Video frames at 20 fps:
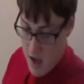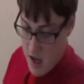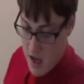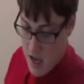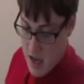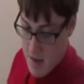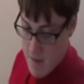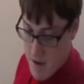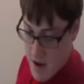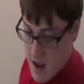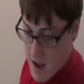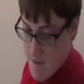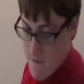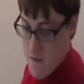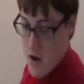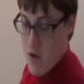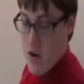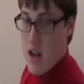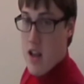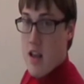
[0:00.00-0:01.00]
he became
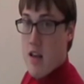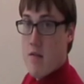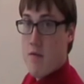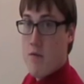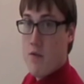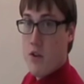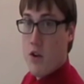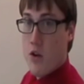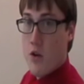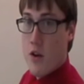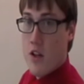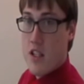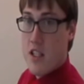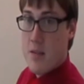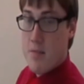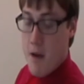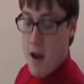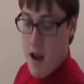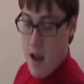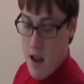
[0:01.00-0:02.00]
very
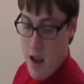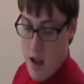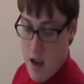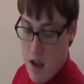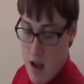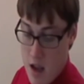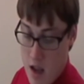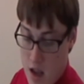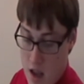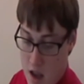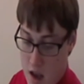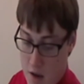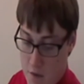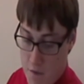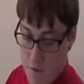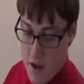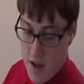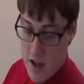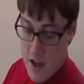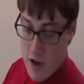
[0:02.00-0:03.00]
influenced by a
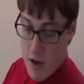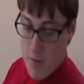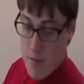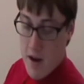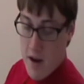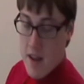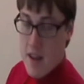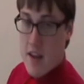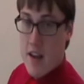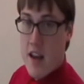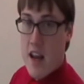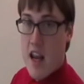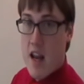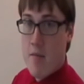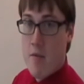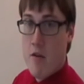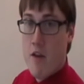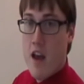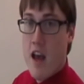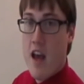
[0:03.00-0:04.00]
figure by the name
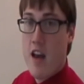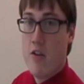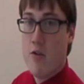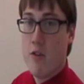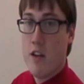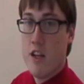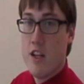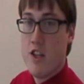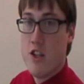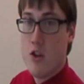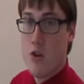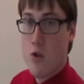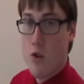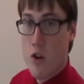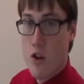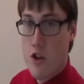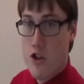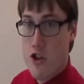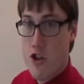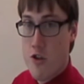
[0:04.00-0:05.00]
of Henry
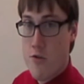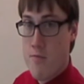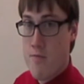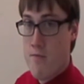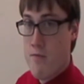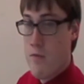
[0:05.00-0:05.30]
George.